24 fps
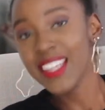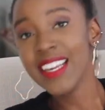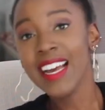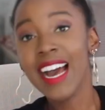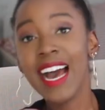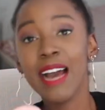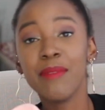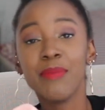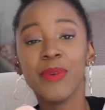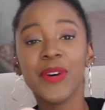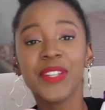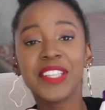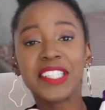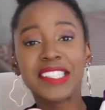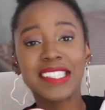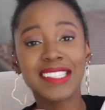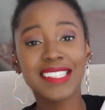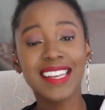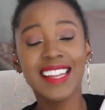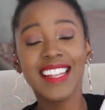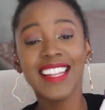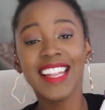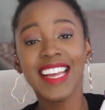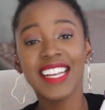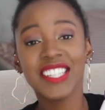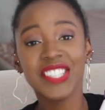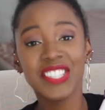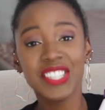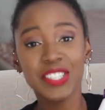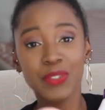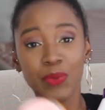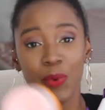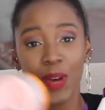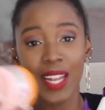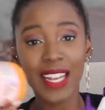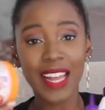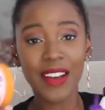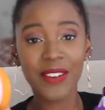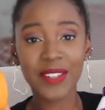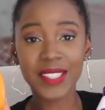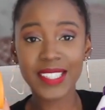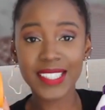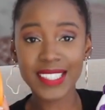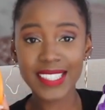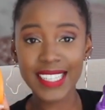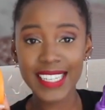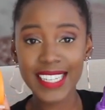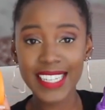I bought this collection while I
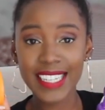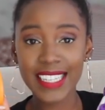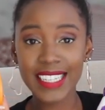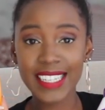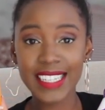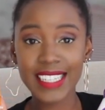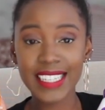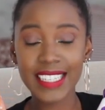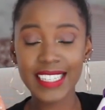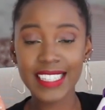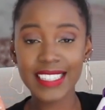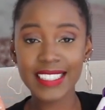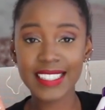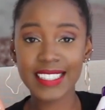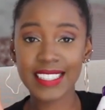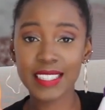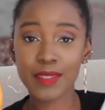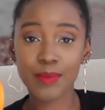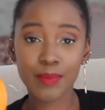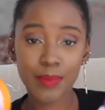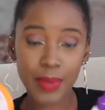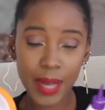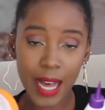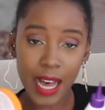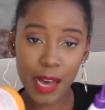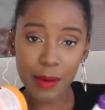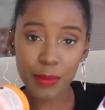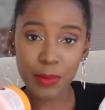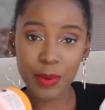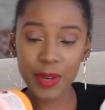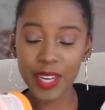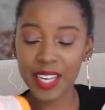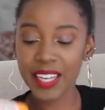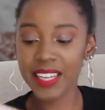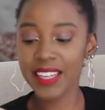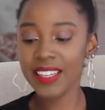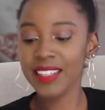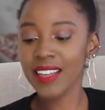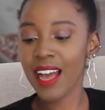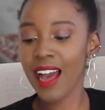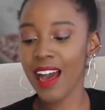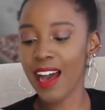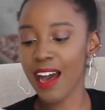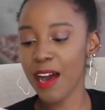was in Zimbabwe.